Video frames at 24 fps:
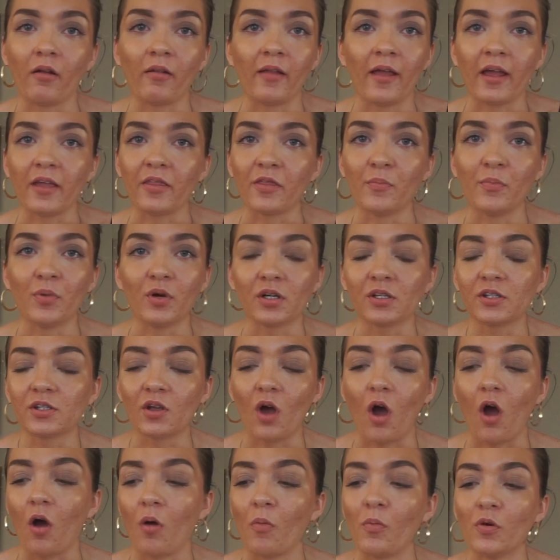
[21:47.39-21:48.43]
Like the book's
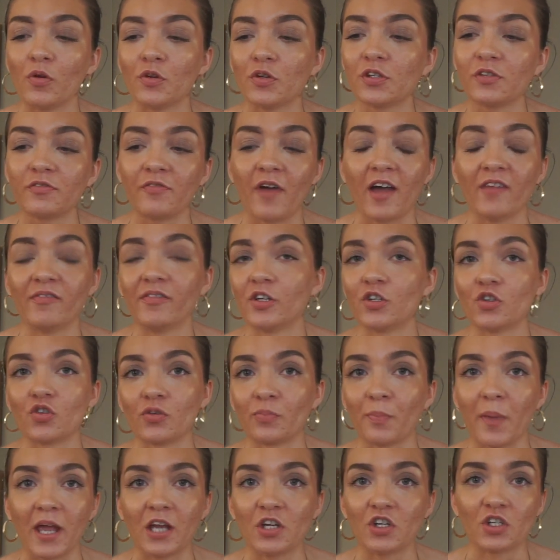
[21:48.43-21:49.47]
almost
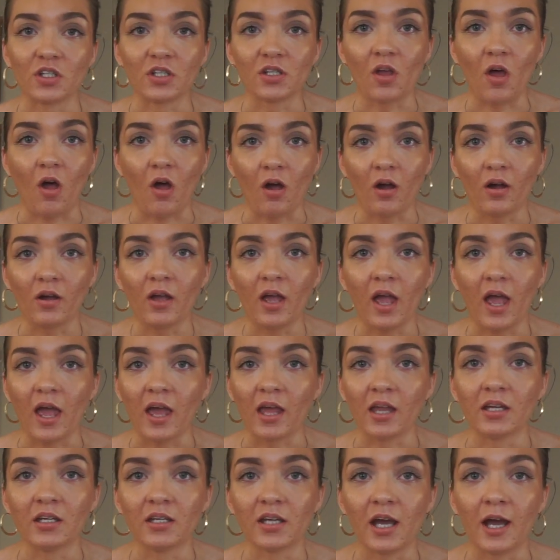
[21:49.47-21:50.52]
500 pages long,
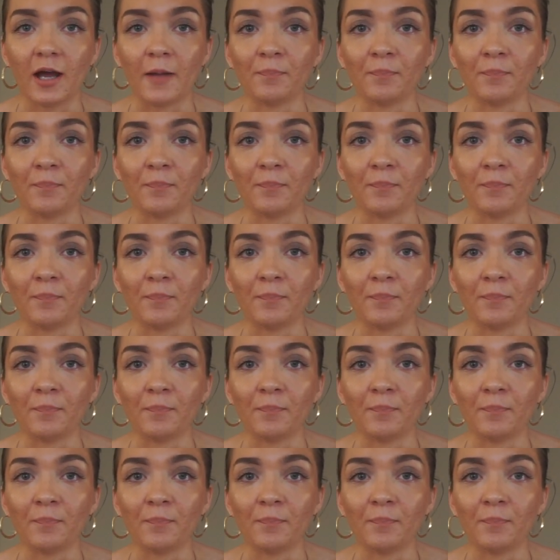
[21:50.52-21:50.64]
and